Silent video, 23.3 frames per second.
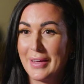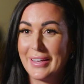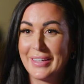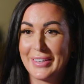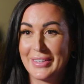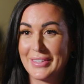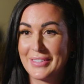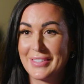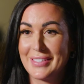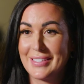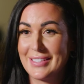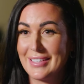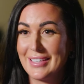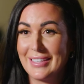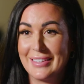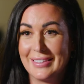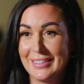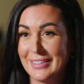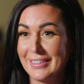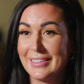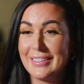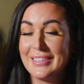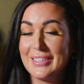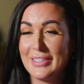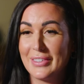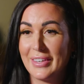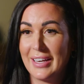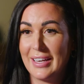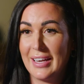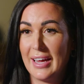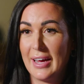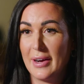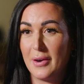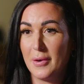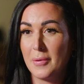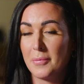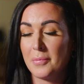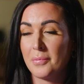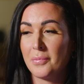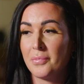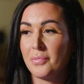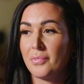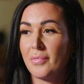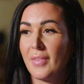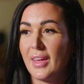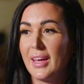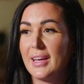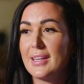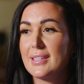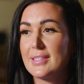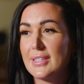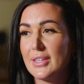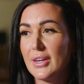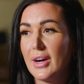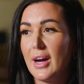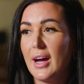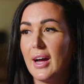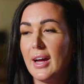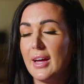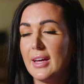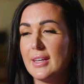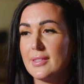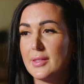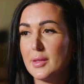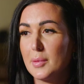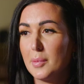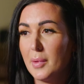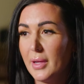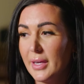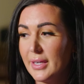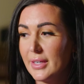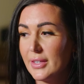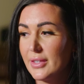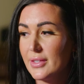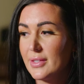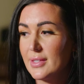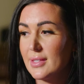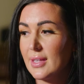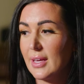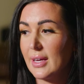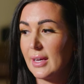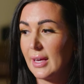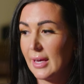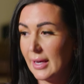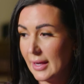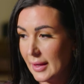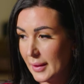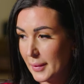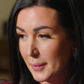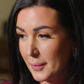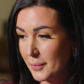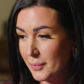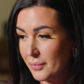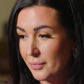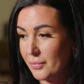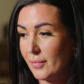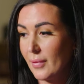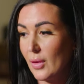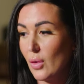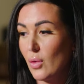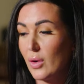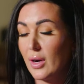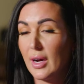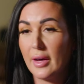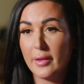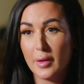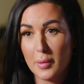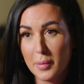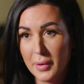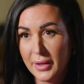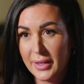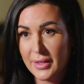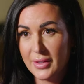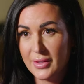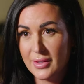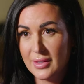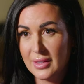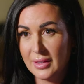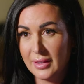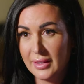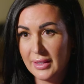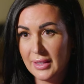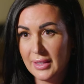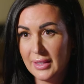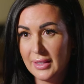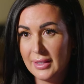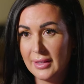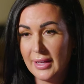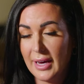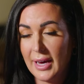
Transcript: players in the league right now. Is there is there players like him or other players in the league